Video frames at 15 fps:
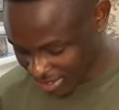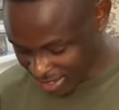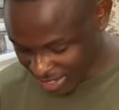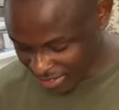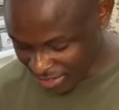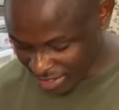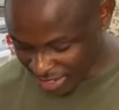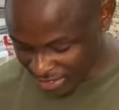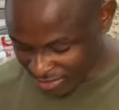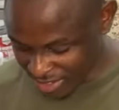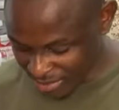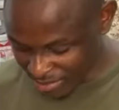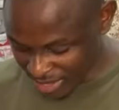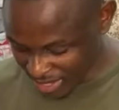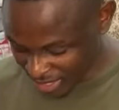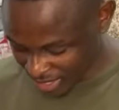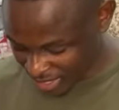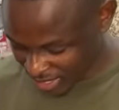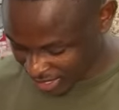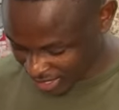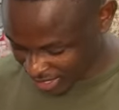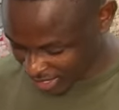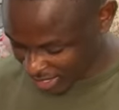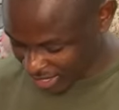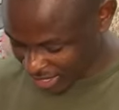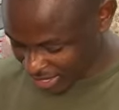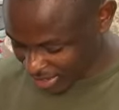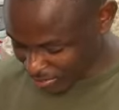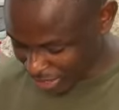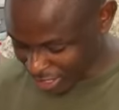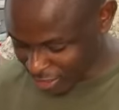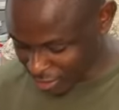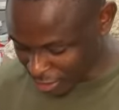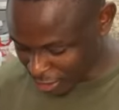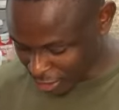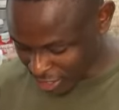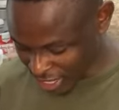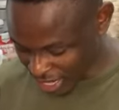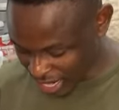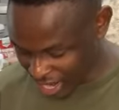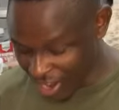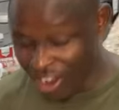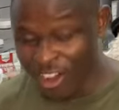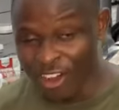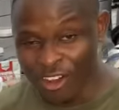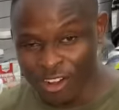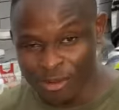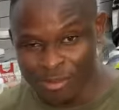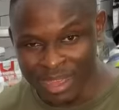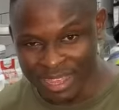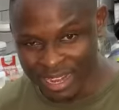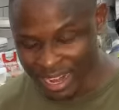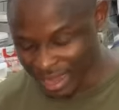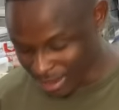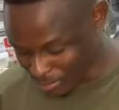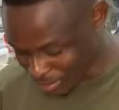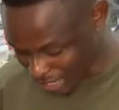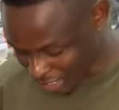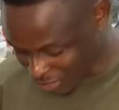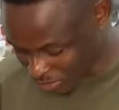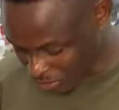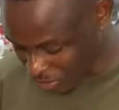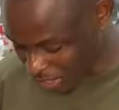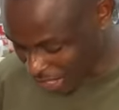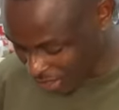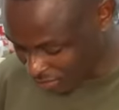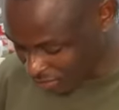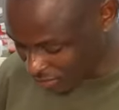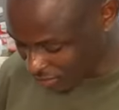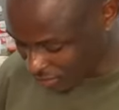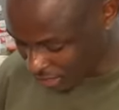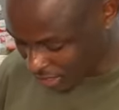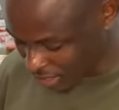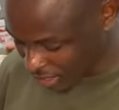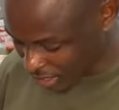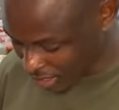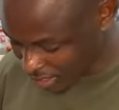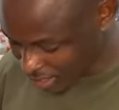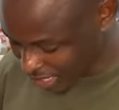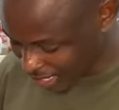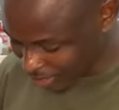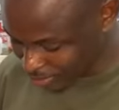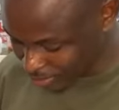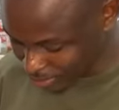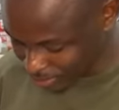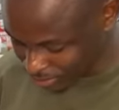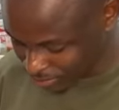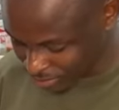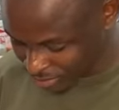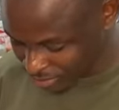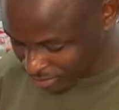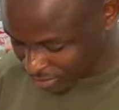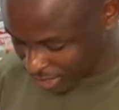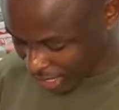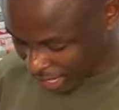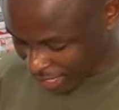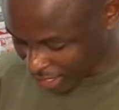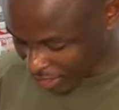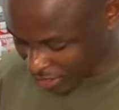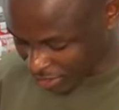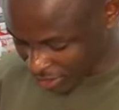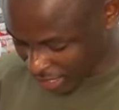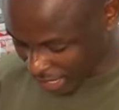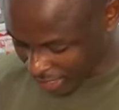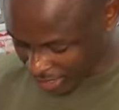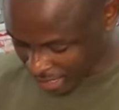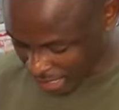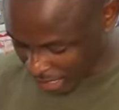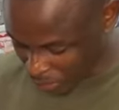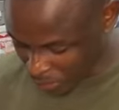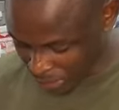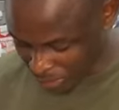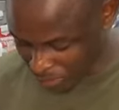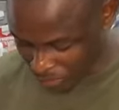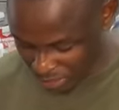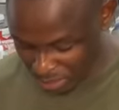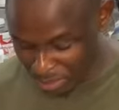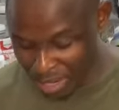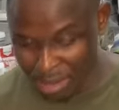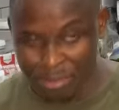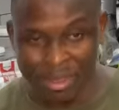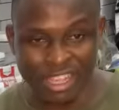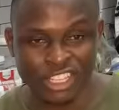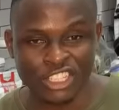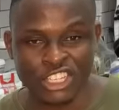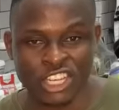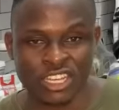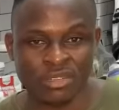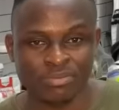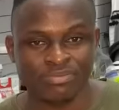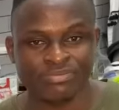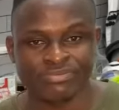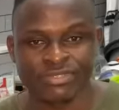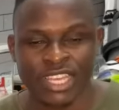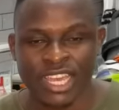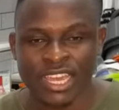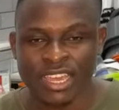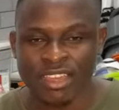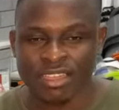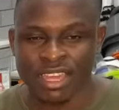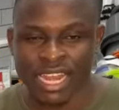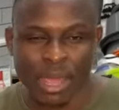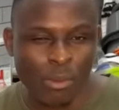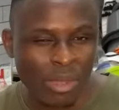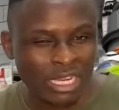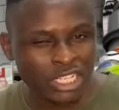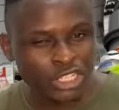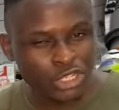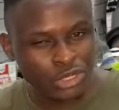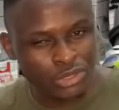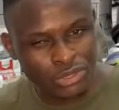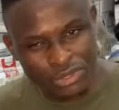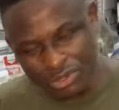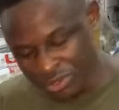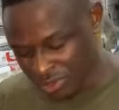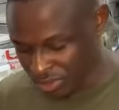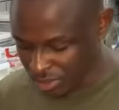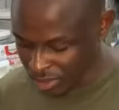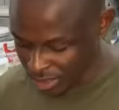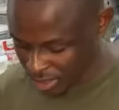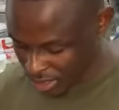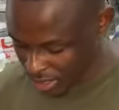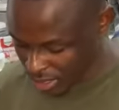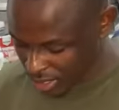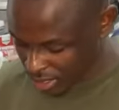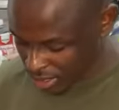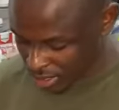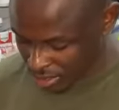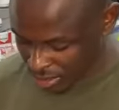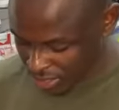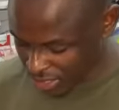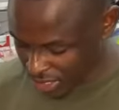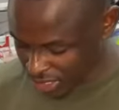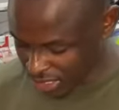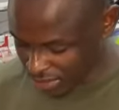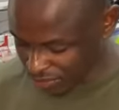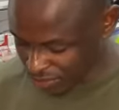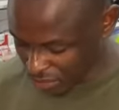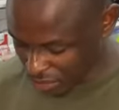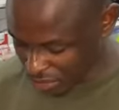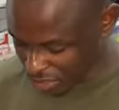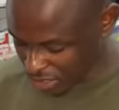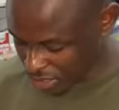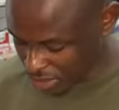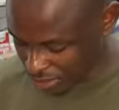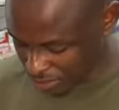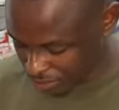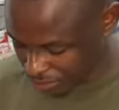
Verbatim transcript: Even even me, but not uh, all my my school life time. I used to I started with, with backbencher, then I went to sit in front.